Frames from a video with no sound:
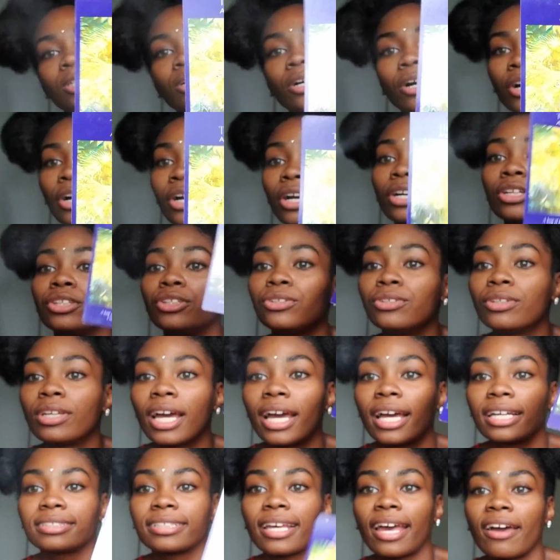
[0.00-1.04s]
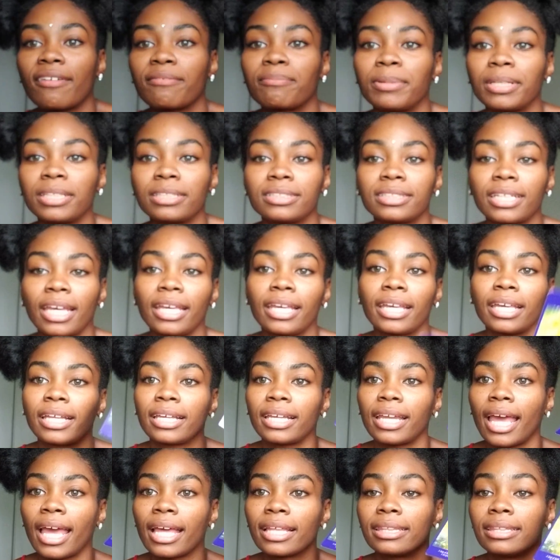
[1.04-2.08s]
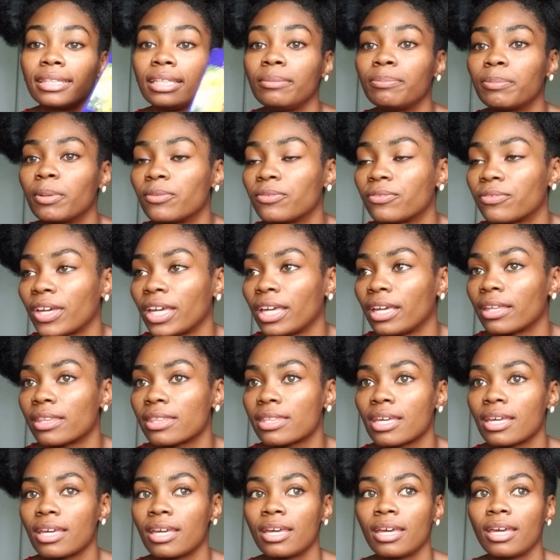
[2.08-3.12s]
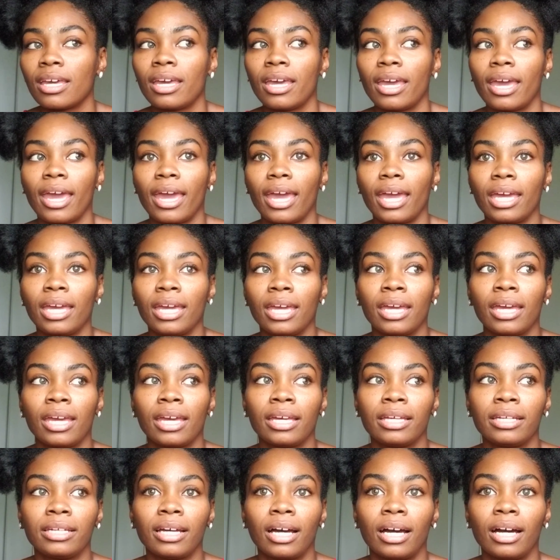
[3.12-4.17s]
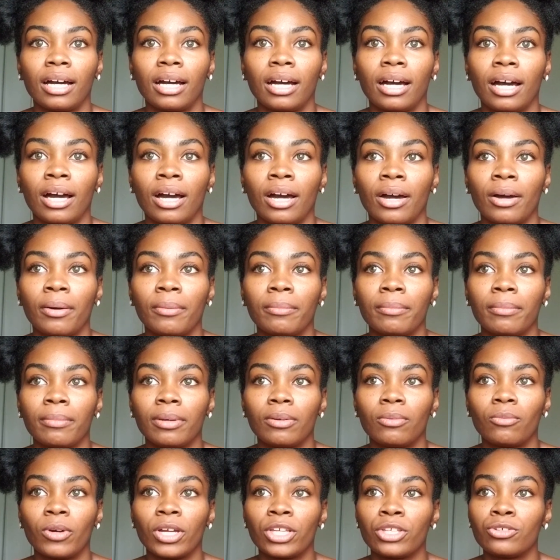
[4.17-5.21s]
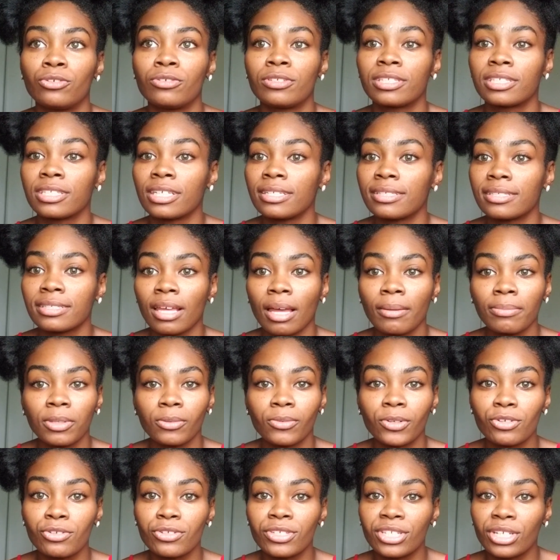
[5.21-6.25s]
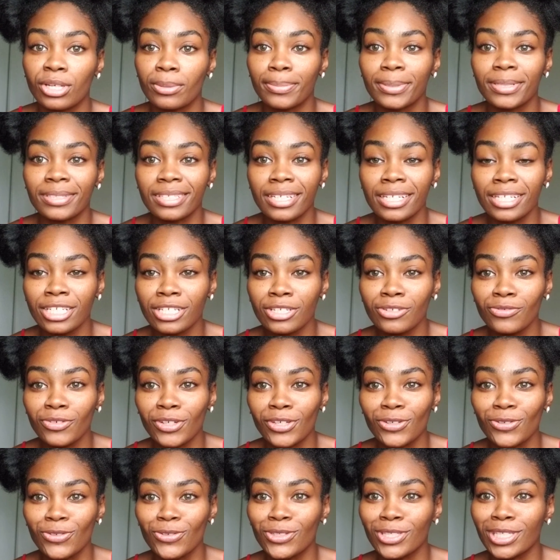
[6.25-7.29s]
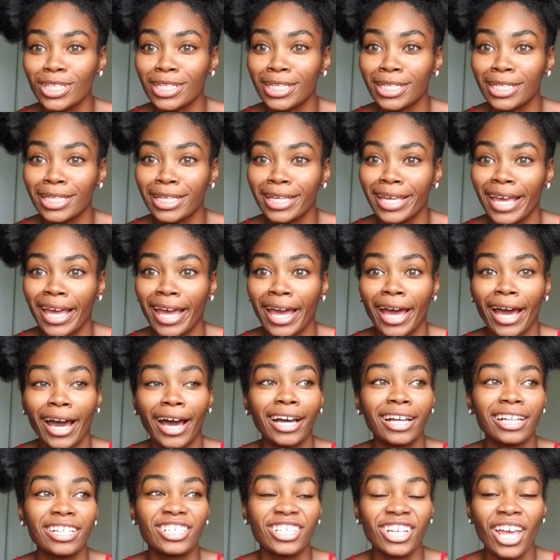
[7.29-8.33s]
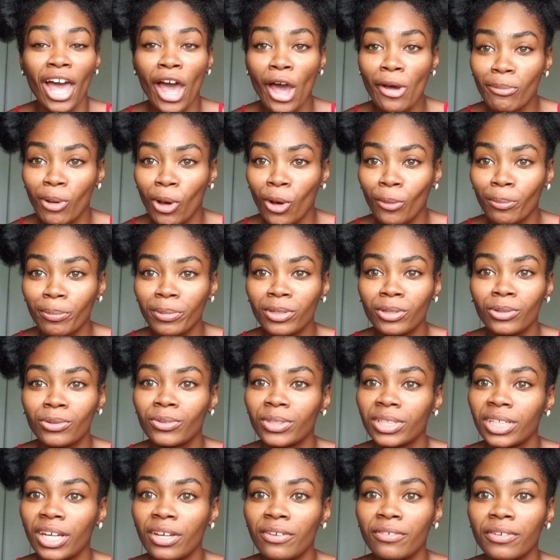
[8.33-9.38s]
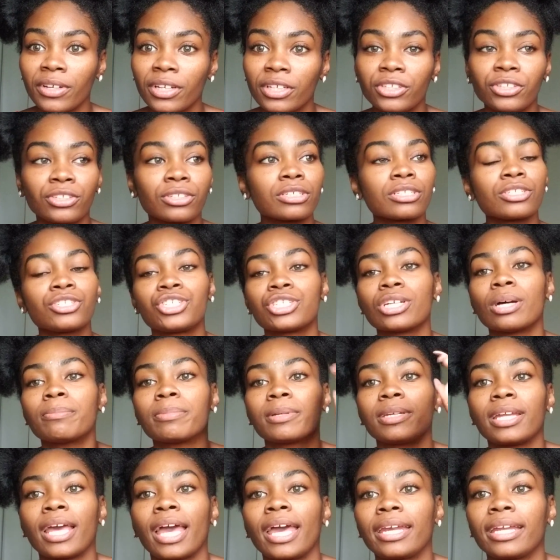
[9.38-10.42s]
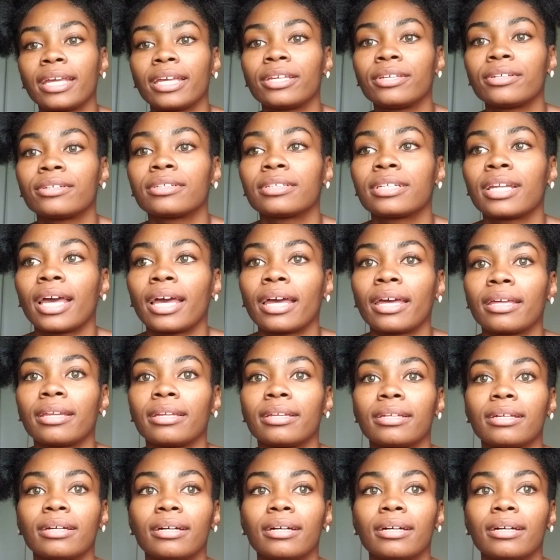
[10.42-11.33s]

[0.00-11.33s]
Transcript: card, you guys have been taking that leap of faith. And when you see something, when you see a position, when you see a job open or whatever, you're jumping at it. You're not